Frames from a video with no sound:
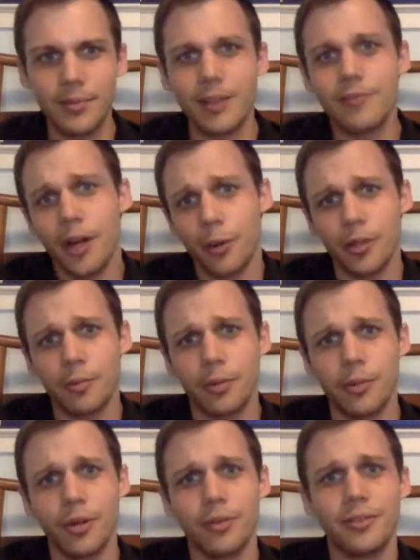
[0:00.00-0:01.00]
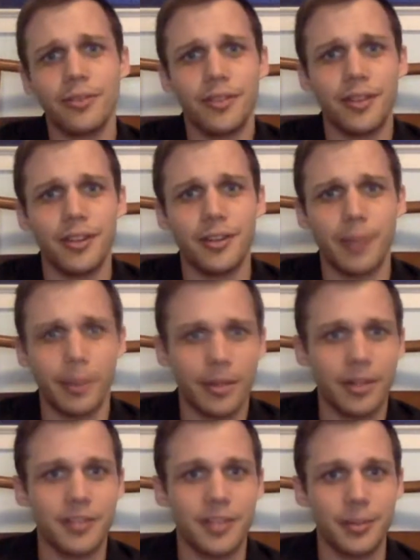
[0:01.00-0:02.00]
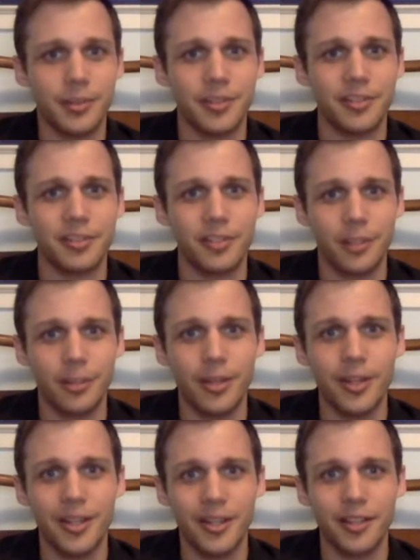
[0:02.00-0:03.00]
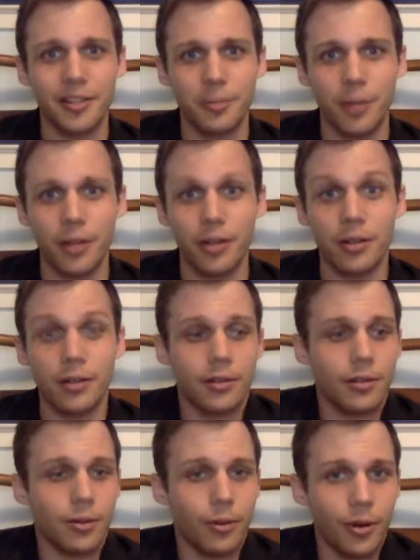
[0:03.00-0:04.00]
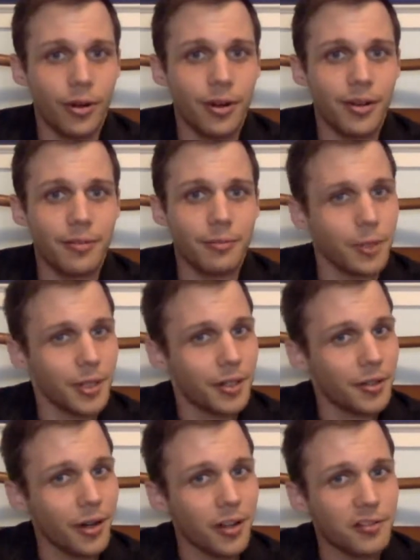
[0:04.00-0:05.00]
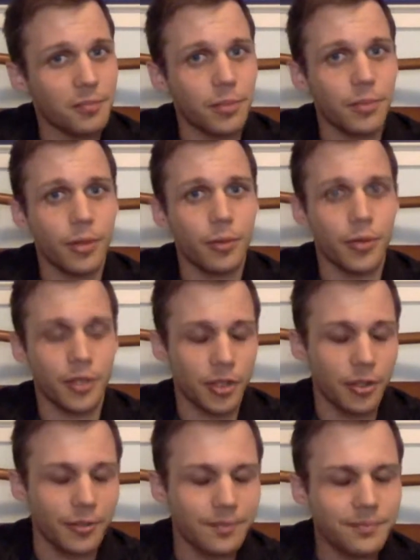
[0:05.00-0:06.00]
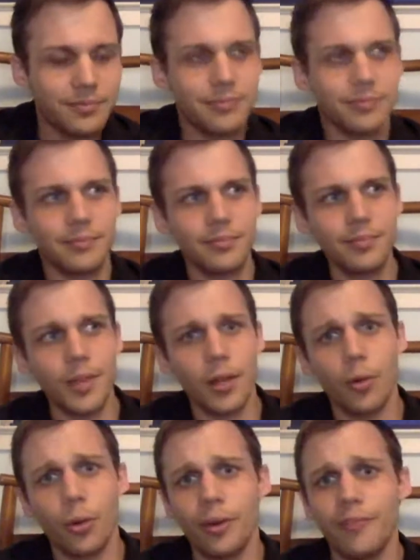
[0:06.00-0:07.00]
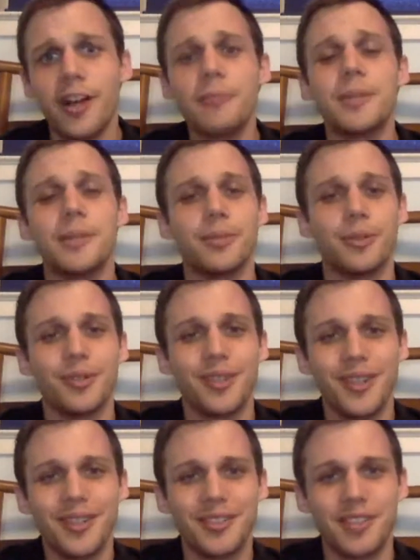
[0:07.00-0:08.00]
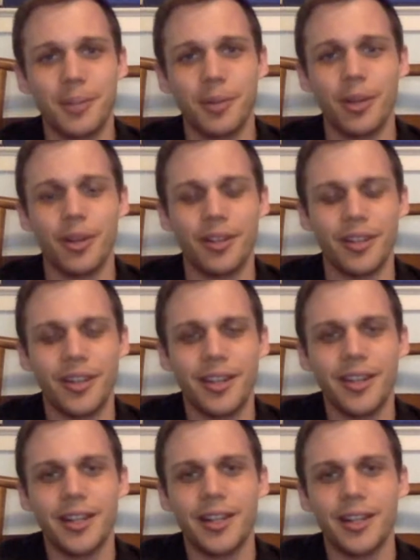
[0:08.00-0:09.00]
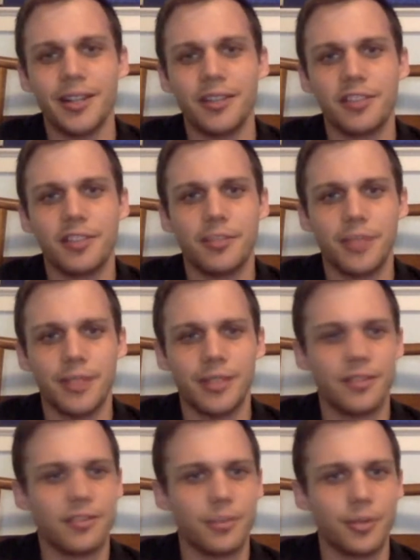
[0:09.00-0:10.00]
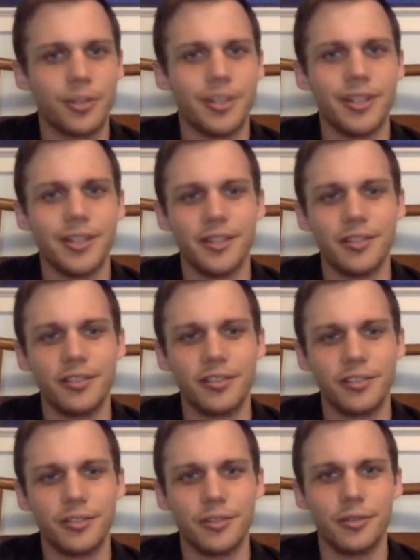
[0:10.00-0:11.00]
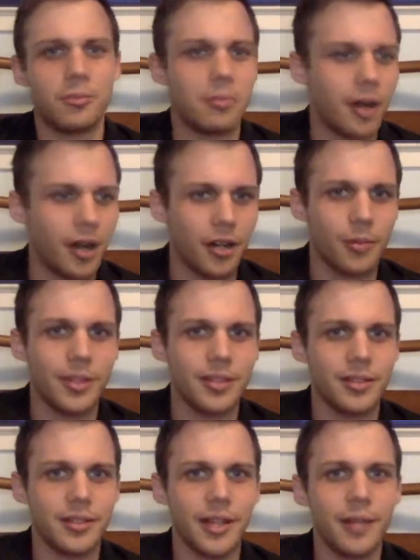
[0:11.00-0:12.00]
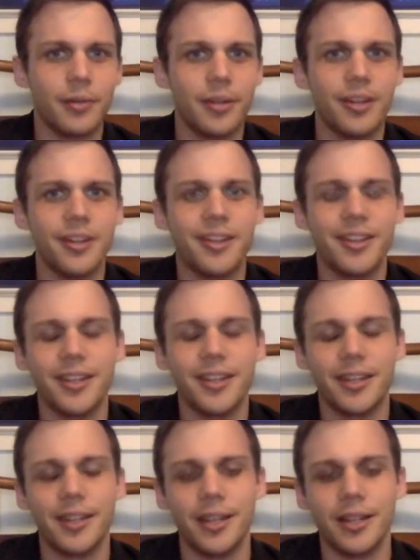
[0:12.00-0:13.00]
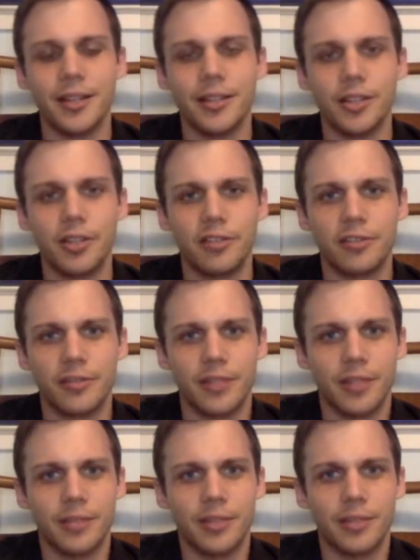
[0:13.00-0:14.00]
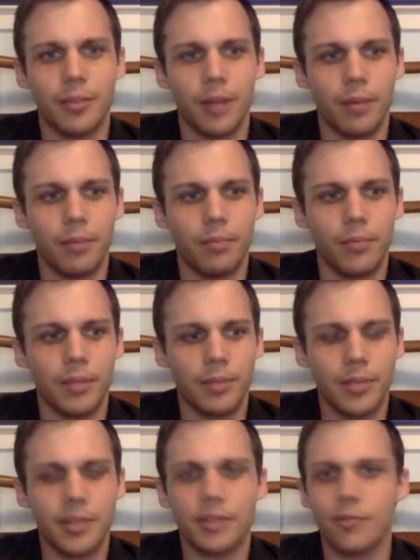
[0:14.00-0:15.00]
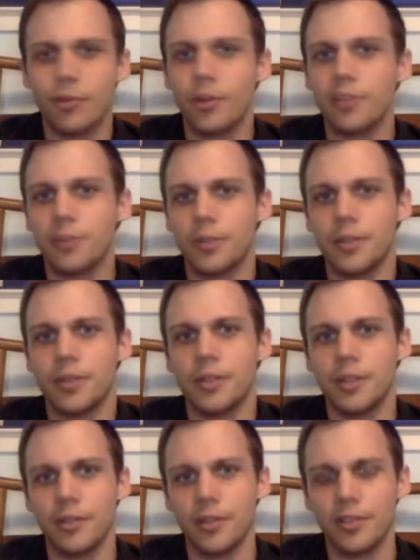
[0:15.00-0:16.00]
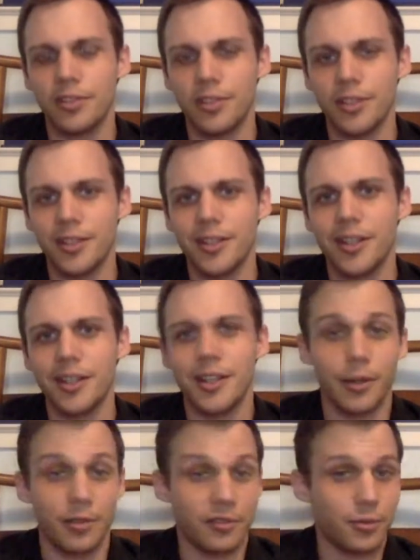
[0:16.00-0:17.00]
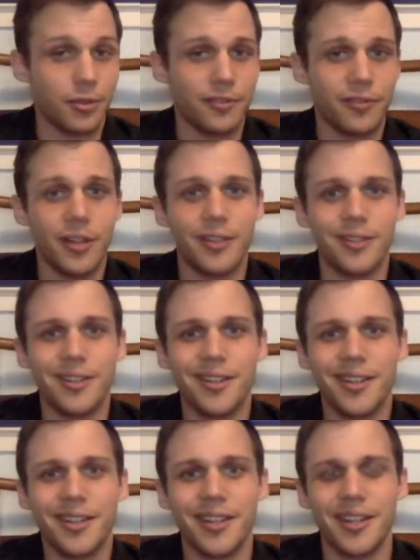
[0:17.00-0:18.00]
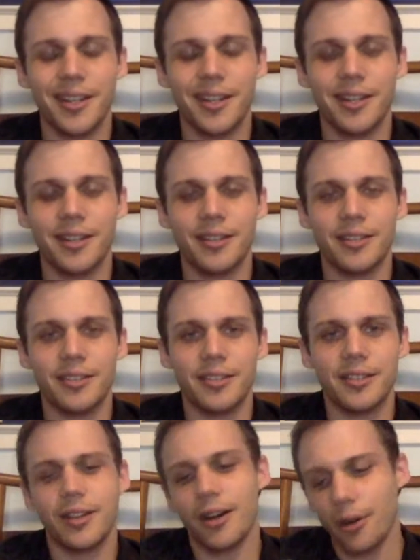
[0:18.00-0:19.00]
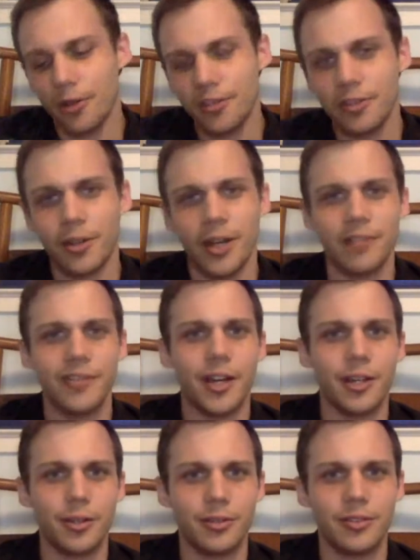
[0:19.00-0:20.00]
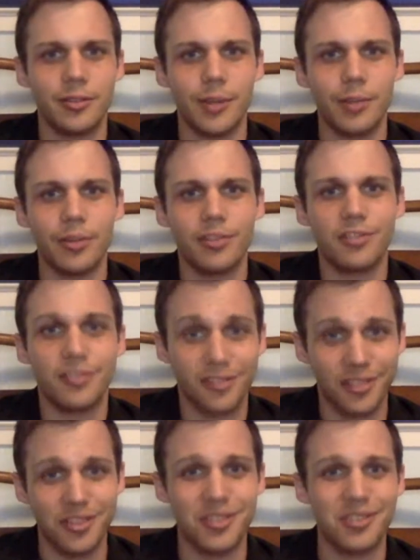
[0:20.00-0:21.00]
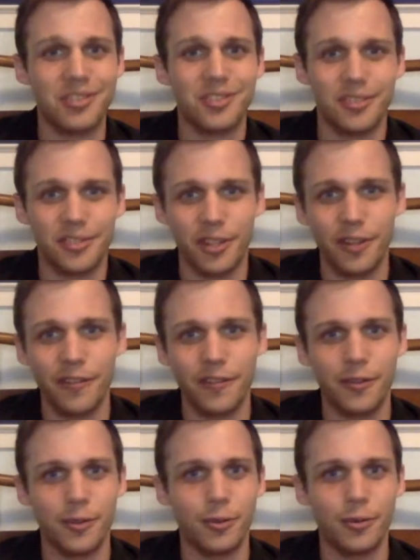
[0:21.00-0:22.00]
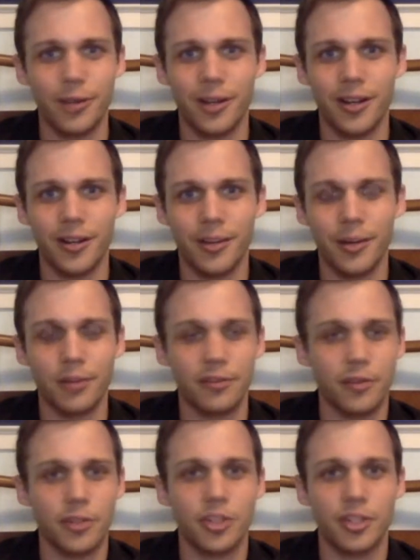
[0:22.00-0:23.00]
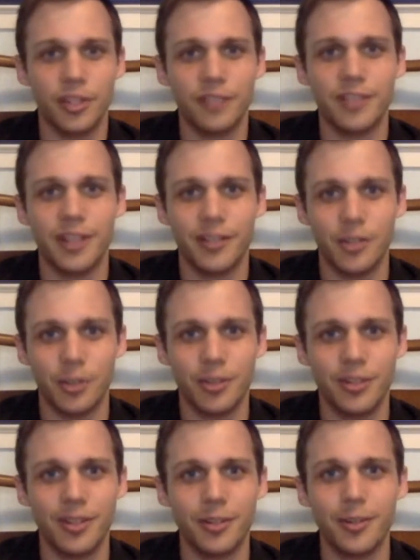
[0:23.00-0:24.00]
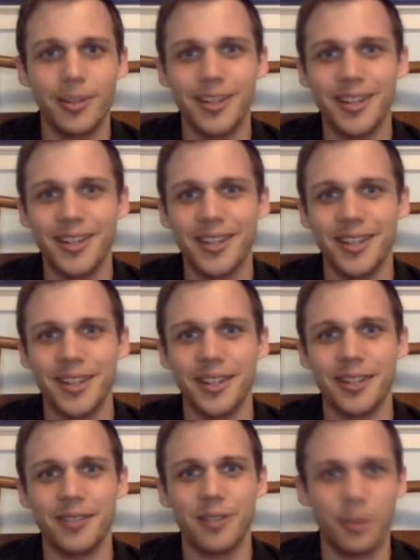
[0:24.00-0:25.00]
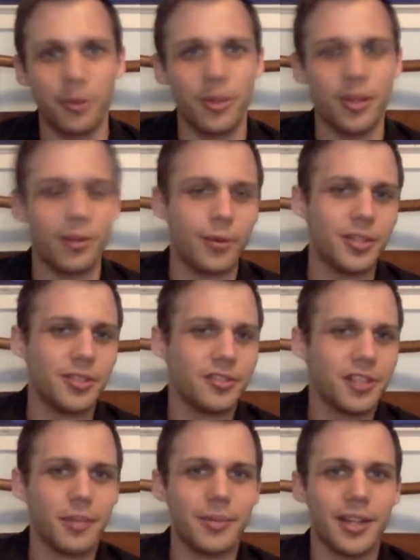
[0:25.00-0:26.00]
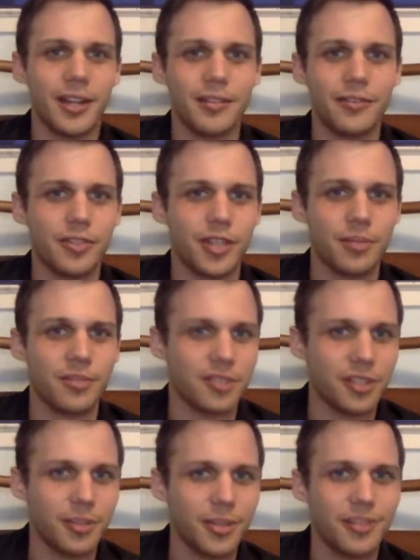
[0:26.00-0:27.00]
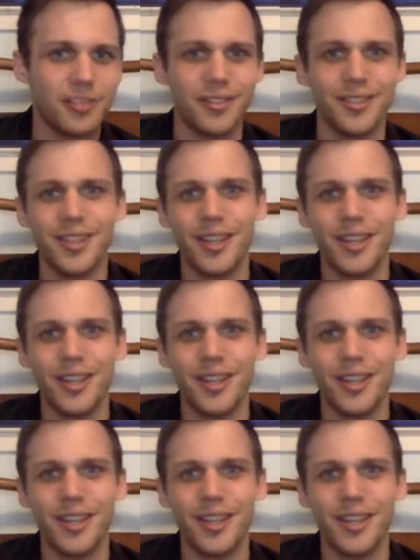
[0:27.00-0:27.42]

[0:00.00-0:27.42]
for how we could promote the Pepperdine Table Tennis Club as well, or we could cross promote with each other or invite people to come along. And these gave me some really neat ideas to augment it that way. And it just gave me a, a, a bigger voice within the university that was really fun. And also add value to the members, such as yourself, who um, I was fortunate enough to have join the club. And through there, we just happen to have different types of tournaments, and